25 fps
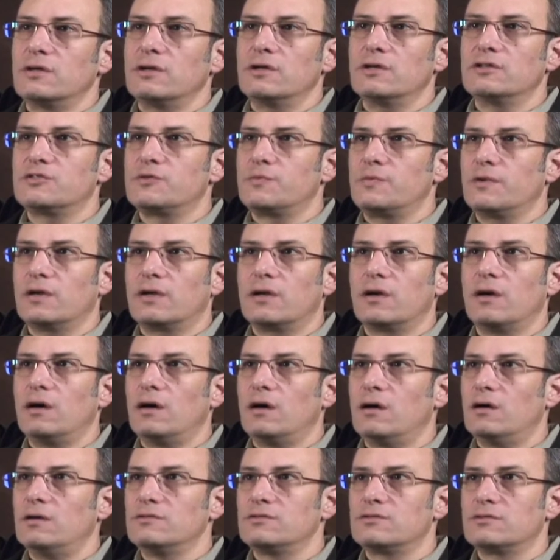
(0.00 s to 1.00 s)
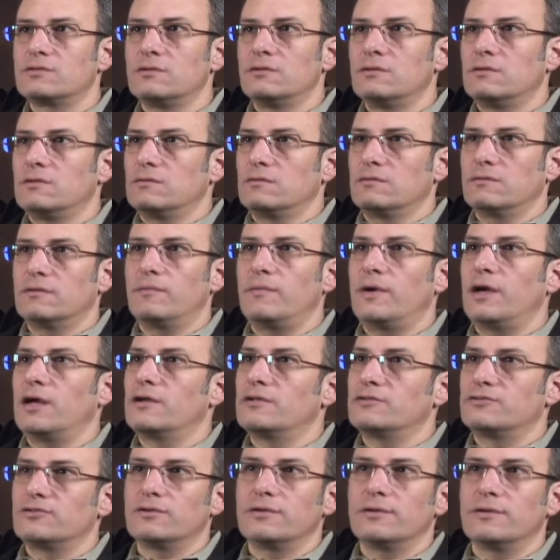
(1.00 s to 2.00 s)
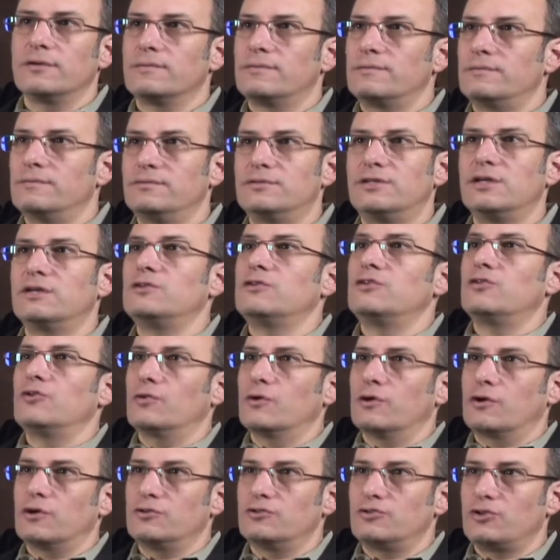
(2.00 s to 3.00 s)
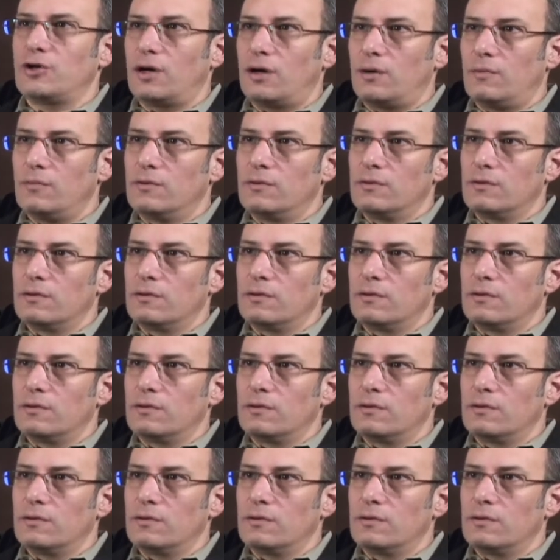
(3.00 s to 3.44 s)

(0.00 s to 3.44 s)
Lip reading: it's because the manager didn't do a good job.